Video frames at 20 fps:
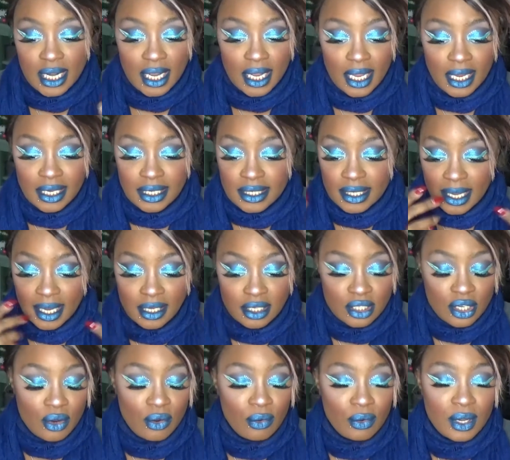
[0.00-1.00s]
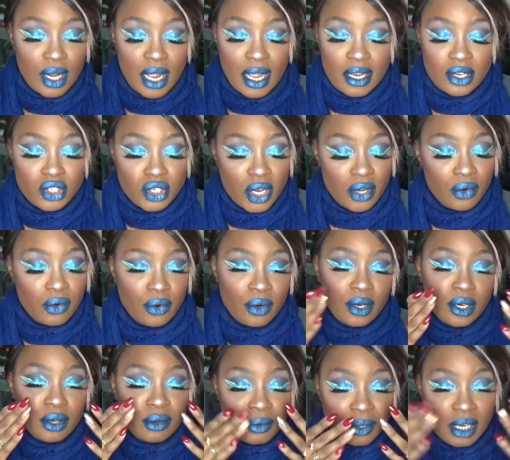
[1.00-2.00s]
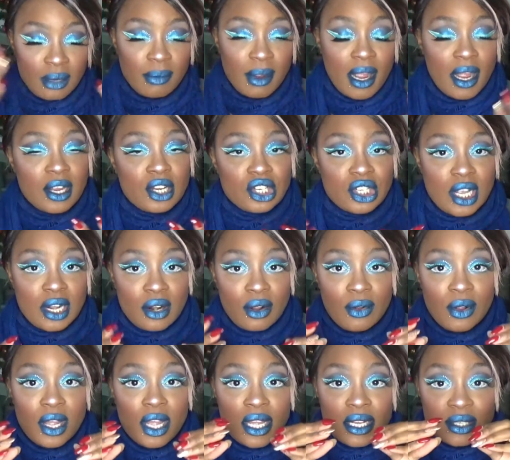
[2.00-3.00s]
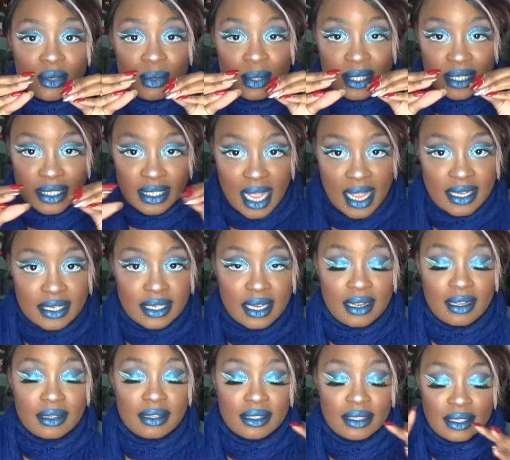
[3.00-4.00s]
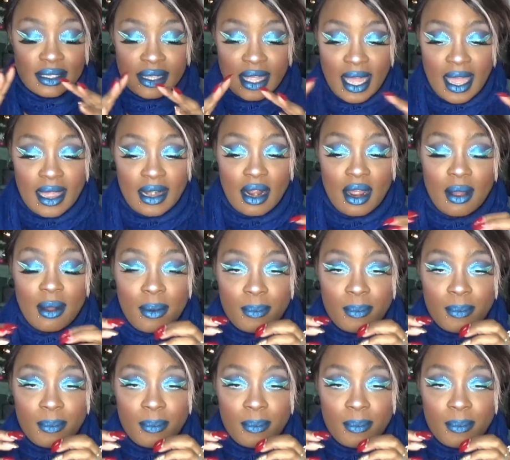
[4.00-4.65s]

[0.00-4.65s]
a skin-toned eyeshadow or a cream eyeshadow to set that